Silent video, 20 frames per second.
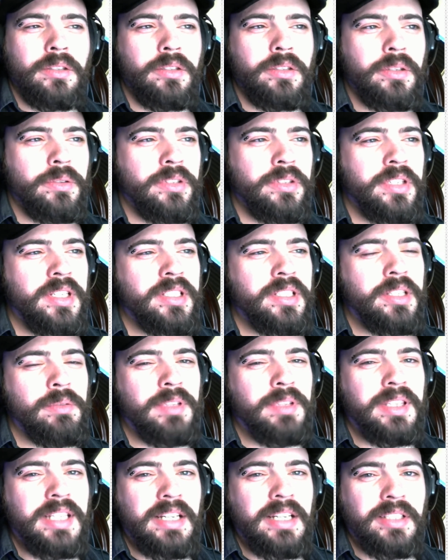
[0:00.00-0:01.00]

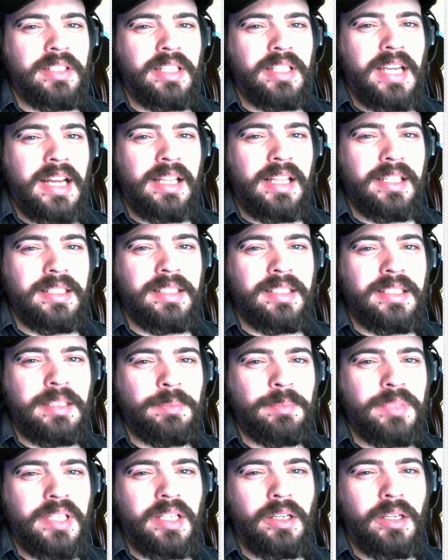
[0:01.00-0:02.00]
61,000 gallons seems
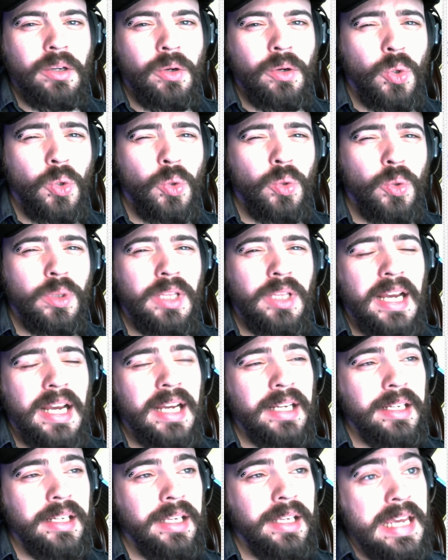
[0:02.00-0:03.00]
like a whole
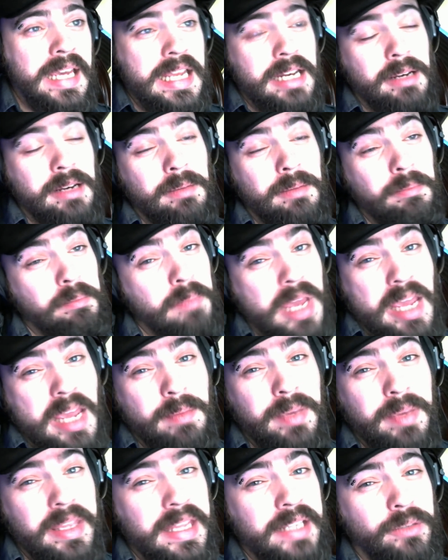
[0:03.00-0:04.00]
lot, and
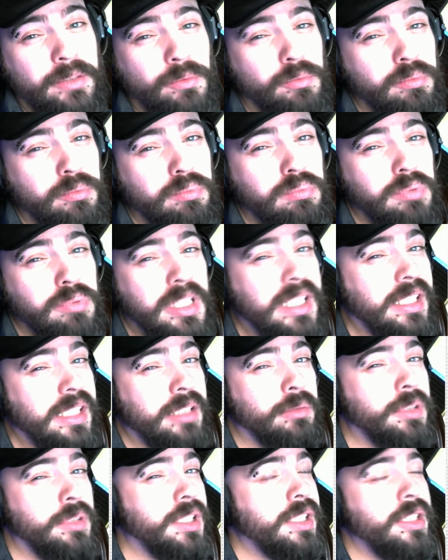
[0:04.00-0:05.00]
maybe that's really,
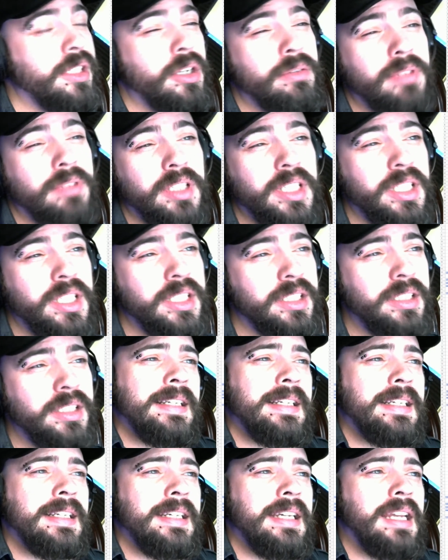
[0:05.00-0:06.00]
really overkill.
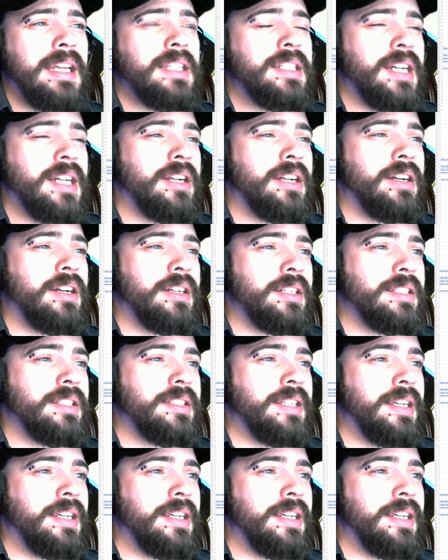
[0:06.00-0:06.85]
It's kind of hard to say.